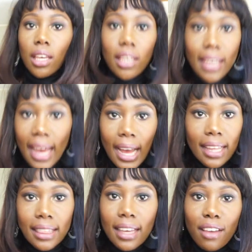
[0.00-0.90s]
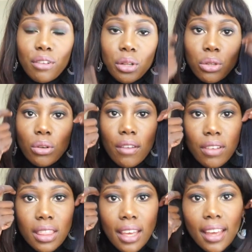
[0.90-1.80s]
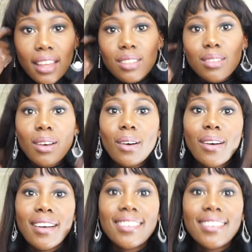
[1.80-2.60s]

Yeah, I think I've gone through everything, so